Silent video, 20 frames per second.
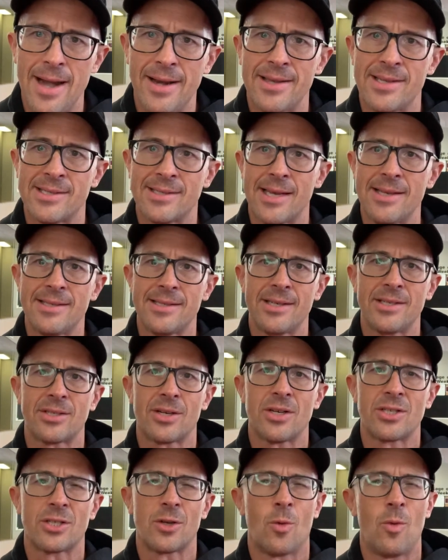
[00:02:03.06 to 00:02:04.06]
and the sensei
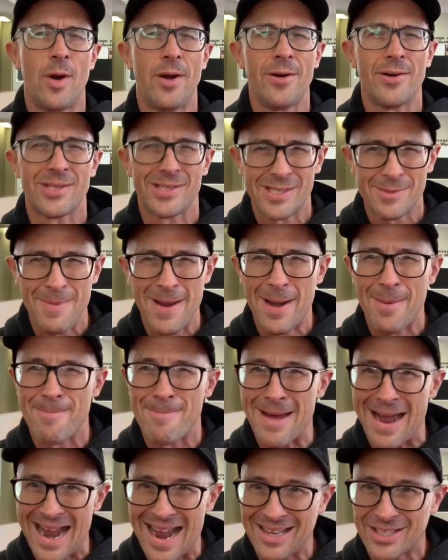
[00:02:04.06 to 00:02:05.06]
starts to wonder, is this man a
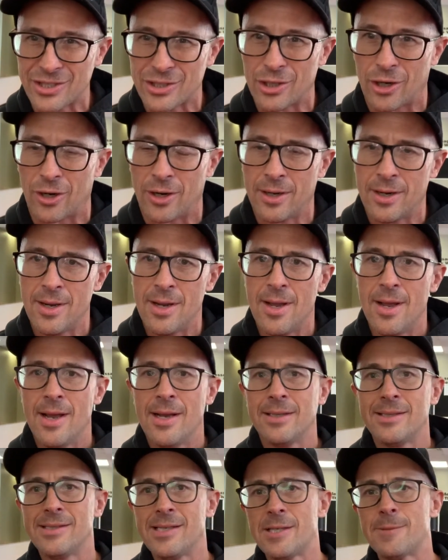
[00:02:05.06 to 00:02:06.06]
master?
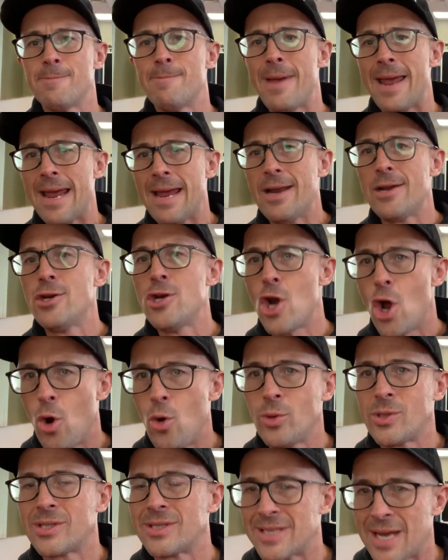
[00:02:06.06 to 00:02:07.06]
Does this man know
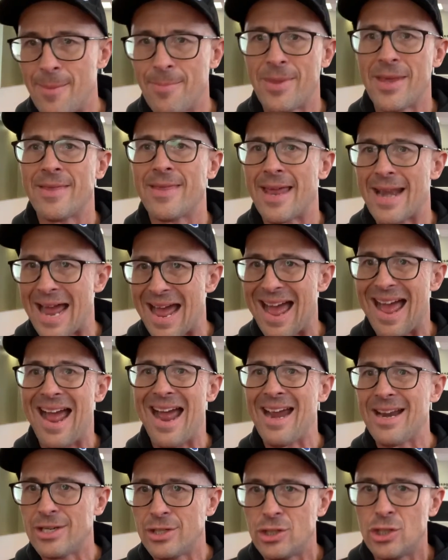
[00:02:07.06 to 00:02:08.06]
something that
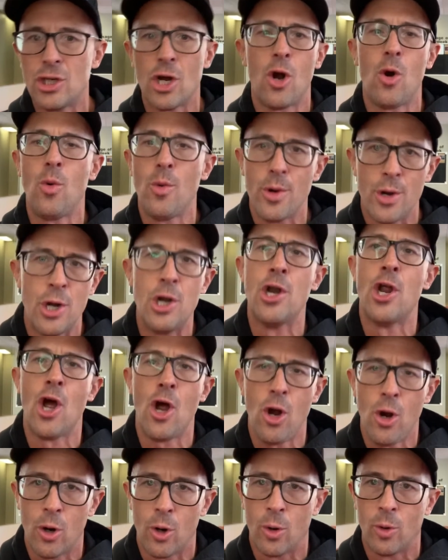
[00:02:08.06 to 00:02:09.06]
I don't
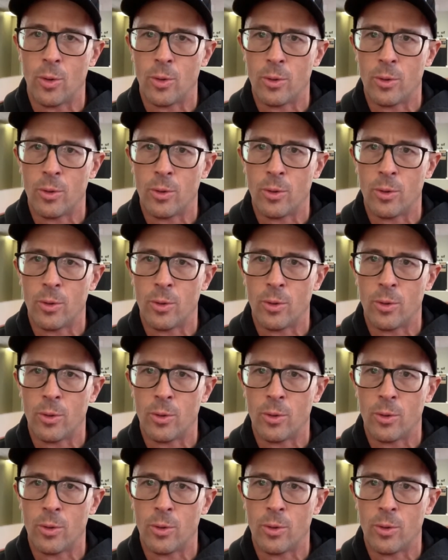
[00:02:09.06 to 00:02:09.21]
know?